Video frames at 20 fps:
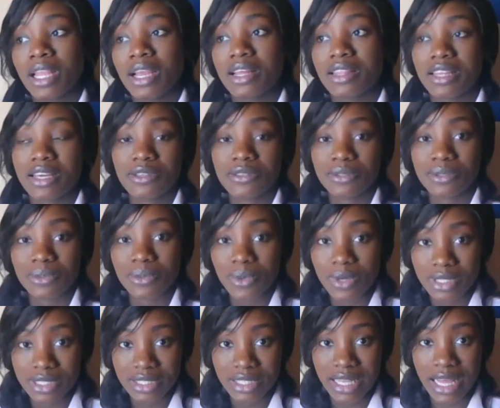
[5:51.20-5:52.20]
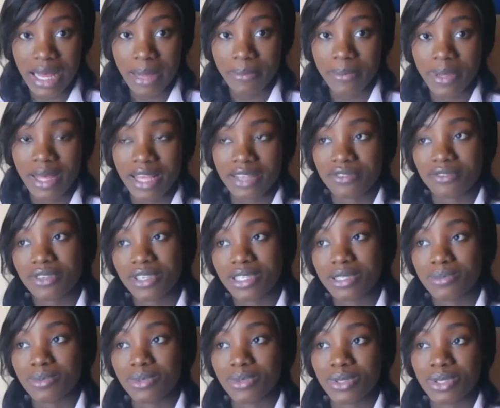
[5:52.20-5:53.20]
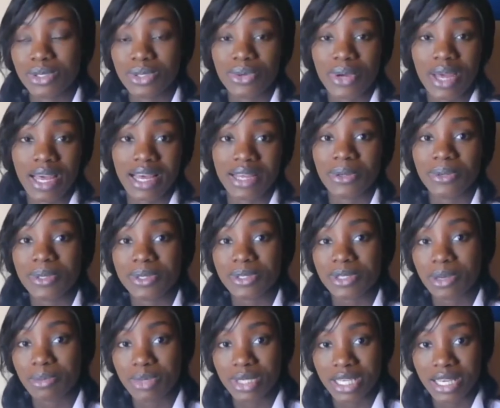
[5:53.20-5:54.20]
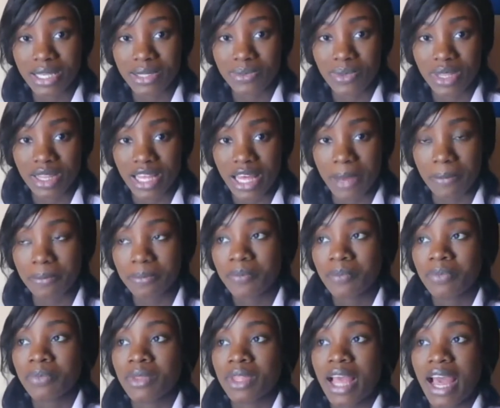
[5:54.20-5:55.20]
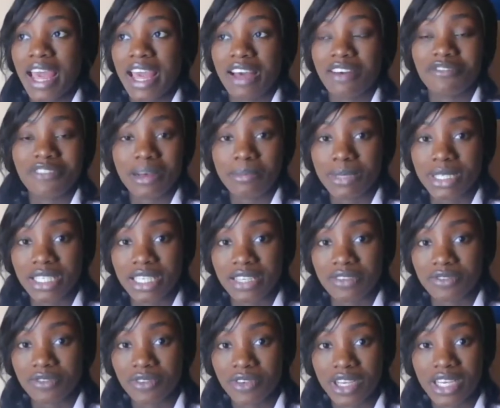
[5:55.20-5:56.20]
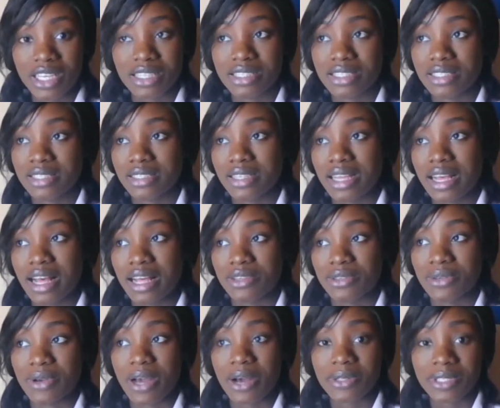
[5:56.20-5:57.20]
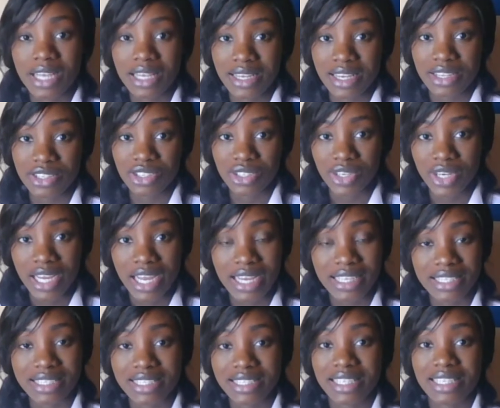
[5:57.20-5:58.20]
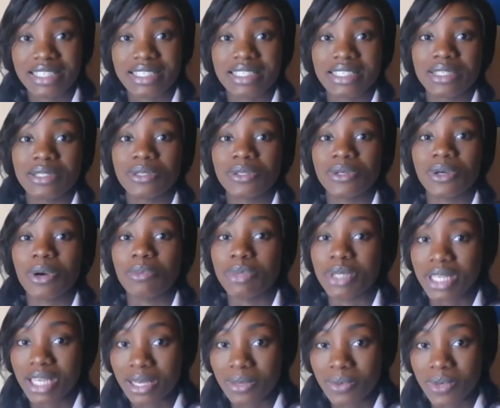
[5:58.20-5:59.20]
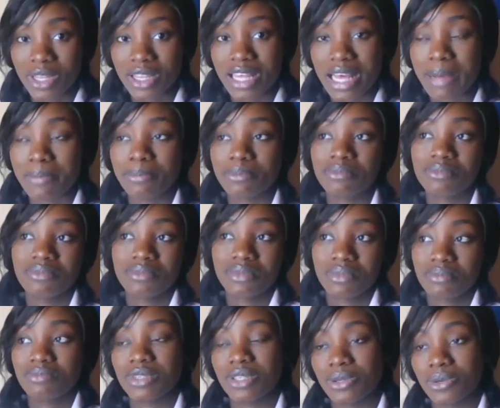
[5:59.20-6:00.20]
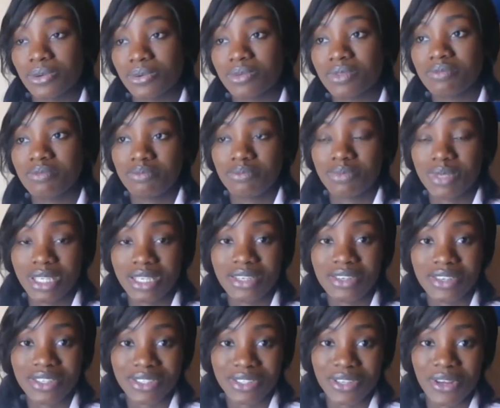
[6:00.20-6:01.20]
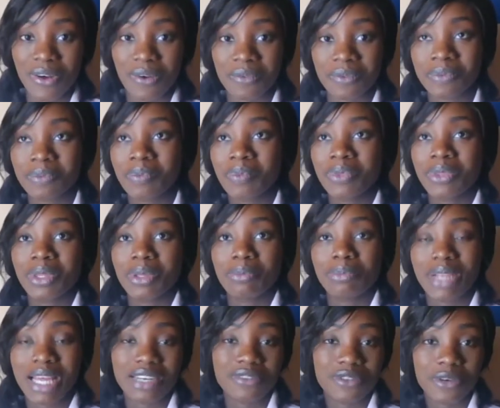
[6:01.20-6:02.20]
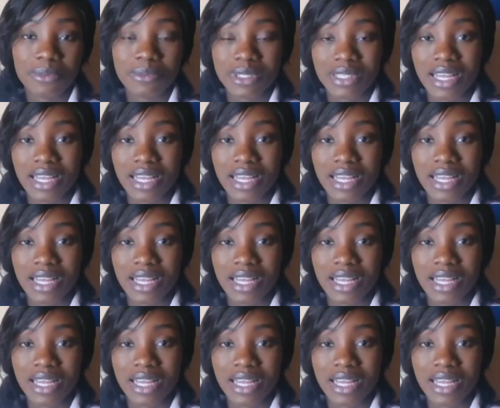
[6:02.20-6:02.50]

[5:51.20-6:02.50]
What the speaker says: thanks to WhatsApp and Facebook, you know, I can always communicate with them. I have family and friends, you know, outside Nigeria, and it's easy to communicate with them, you know, because of platforms